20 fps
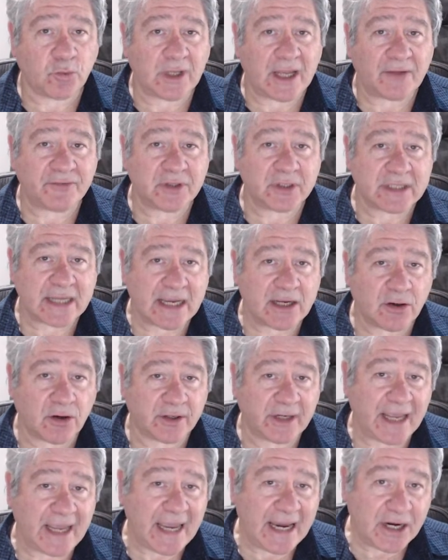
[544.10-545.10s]
have to take
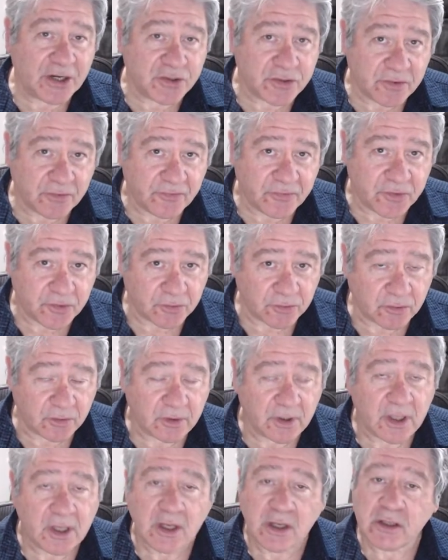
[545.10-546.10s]
on extra
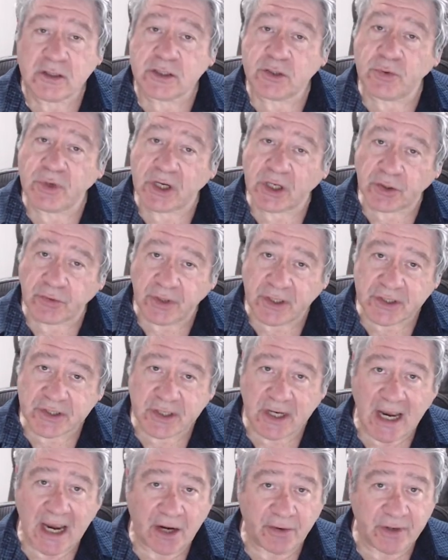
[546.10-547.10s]
fuel to
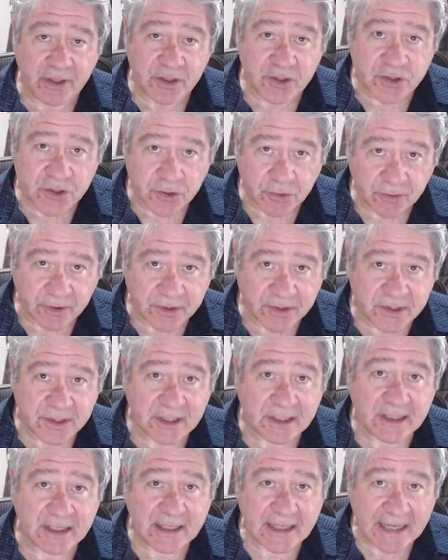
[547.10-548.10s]
increase our endurance
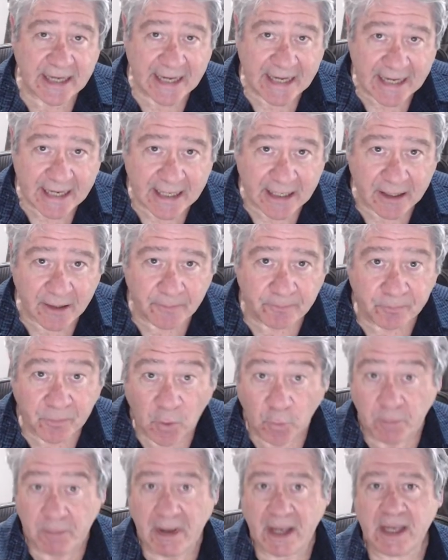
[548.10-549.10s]
in the air.
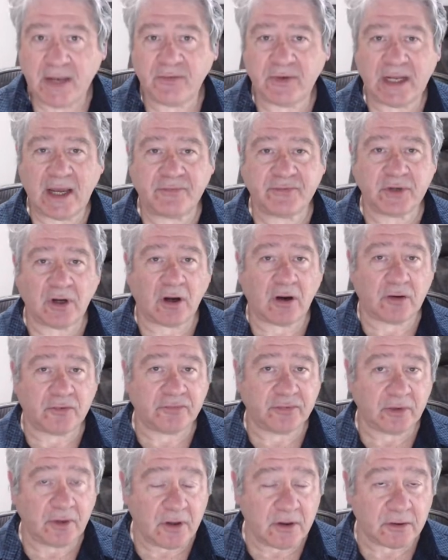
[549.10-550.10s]
We may even have to
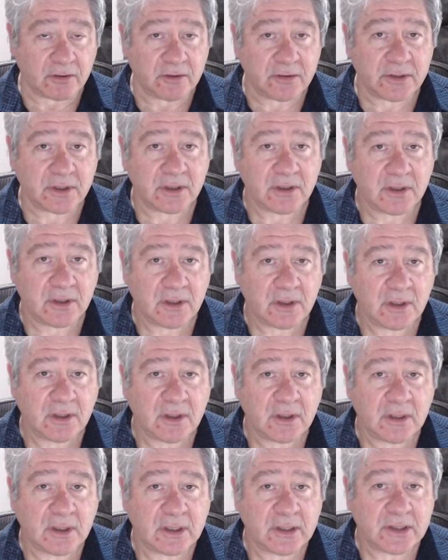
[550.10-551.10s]
offload
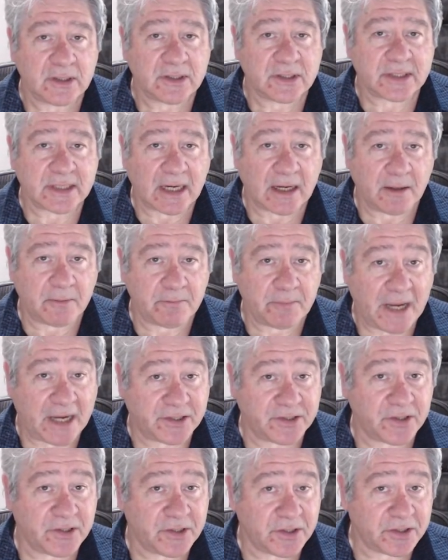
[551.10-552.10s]
some
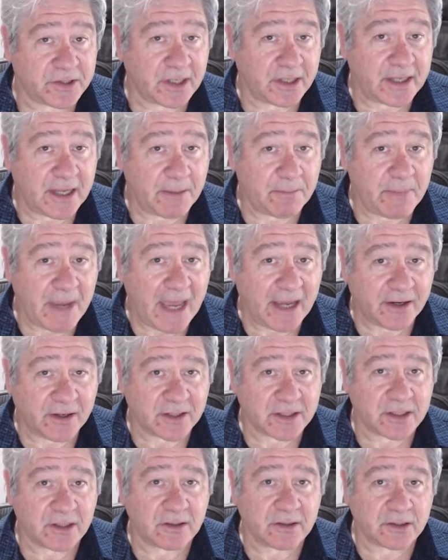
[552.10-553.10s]
passengers and their
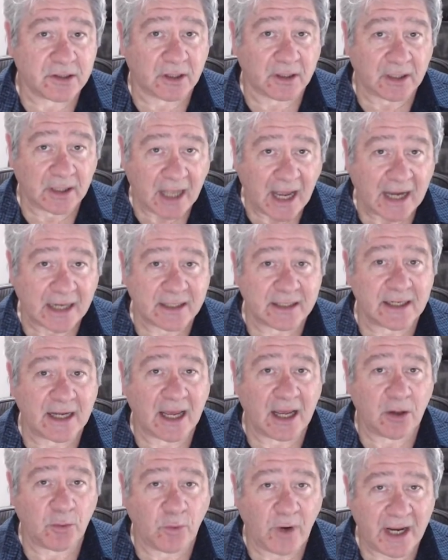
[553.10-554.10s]
baggage to lighten
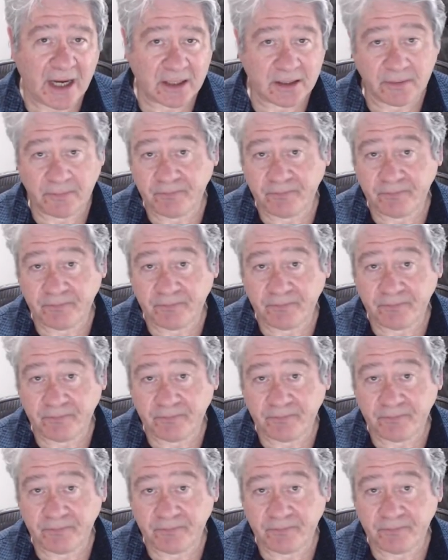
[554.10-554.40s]
our weight.